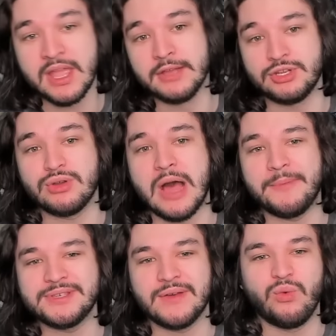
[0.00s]
2
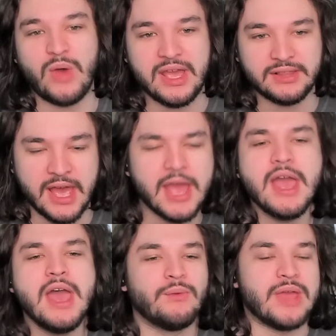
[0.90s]
copies of Waylay.
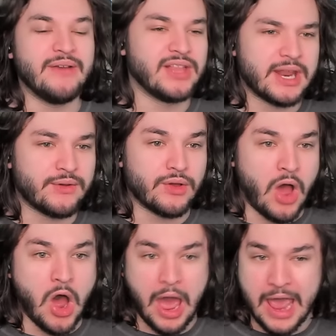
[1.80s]
We have a lot of
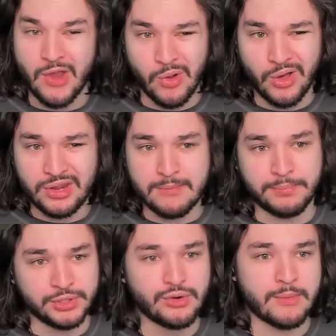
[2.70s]
high quality
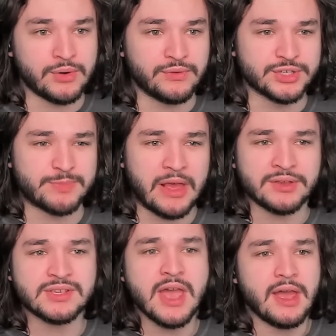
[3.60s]
blue removal
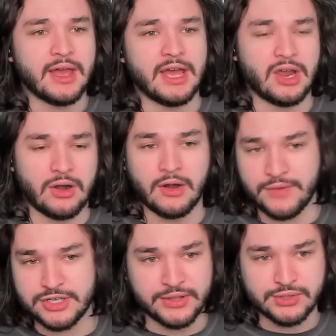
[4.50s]
spells, or
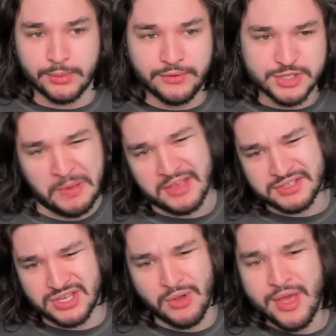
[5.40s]
vigilance removal spells,
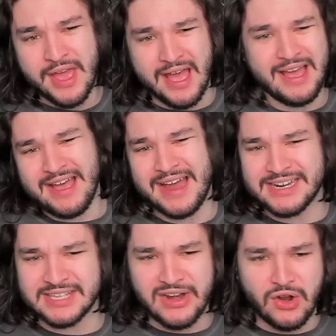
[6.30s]
so I
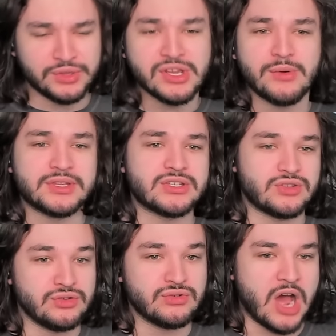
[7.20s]
decided to only go with the
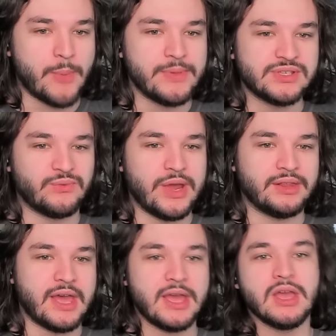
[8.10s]
2 copies of
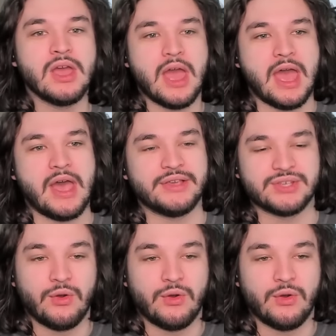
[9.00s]
Waylay, as